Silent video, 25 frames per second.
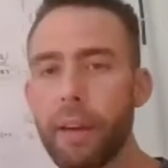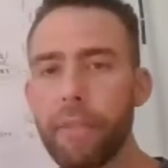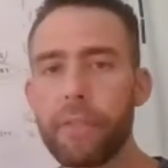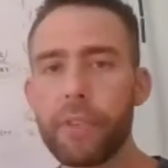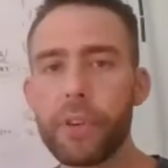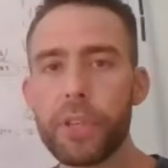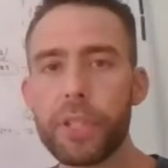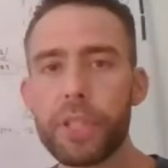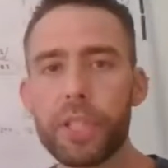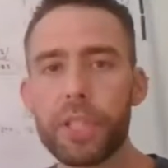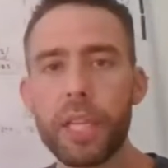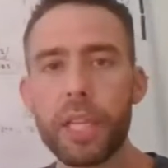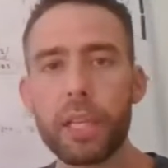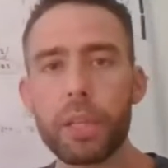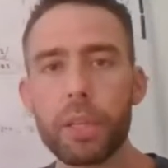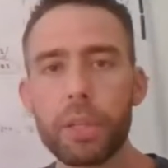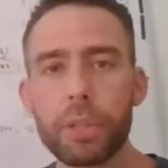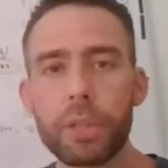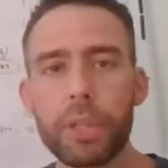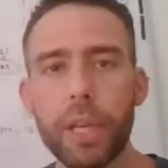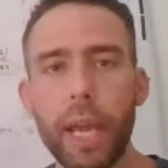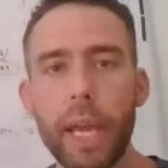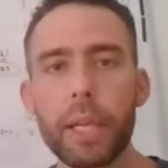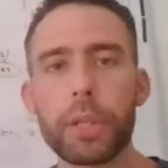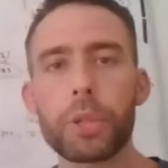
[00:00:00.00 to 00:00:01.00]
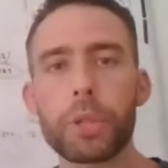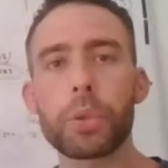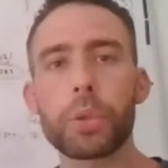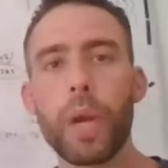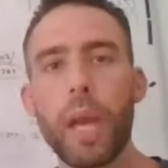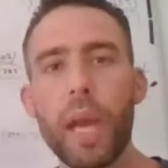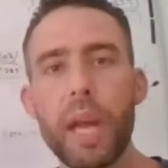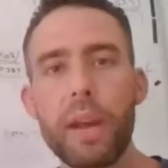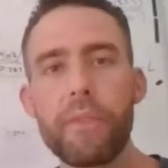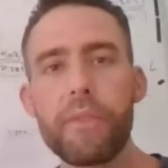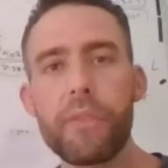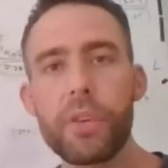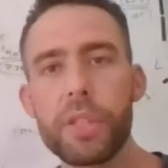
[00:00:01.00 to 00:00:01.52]
every single day to
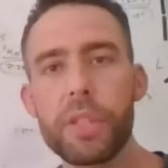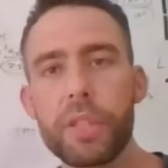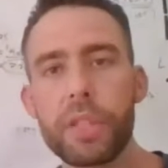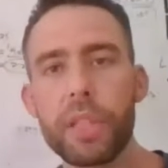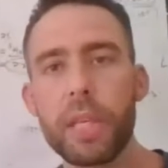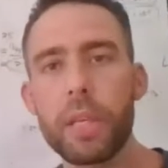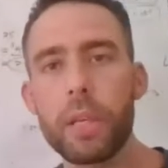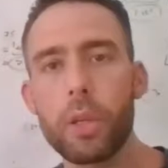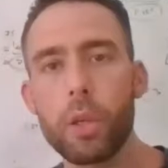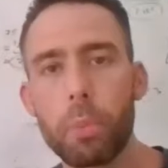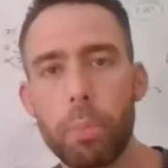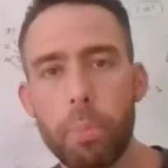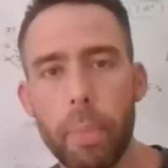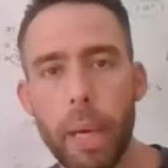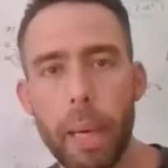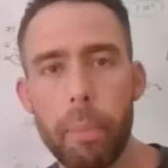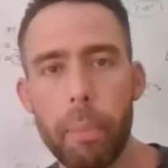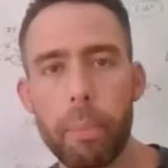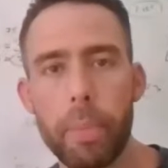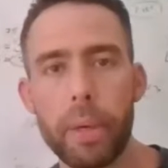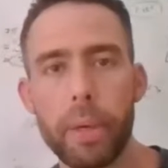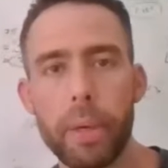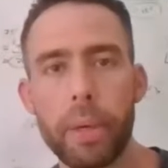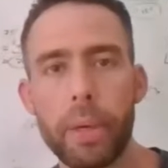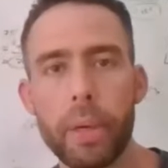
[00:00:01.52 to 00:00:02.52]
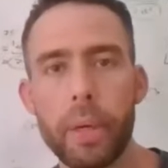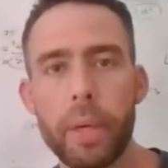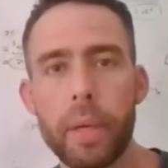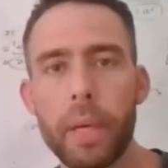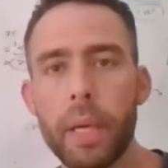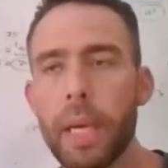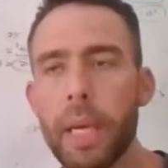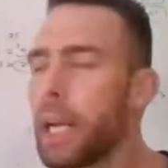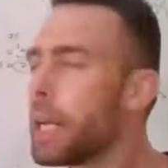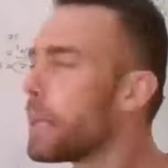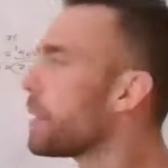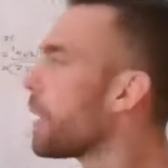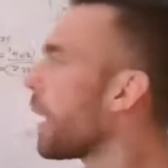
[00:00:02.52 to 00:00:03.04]
every single member.
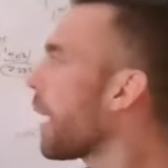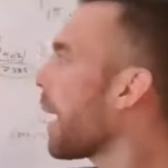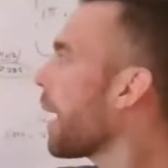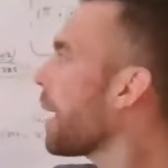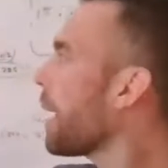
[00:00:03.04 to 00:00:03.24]
The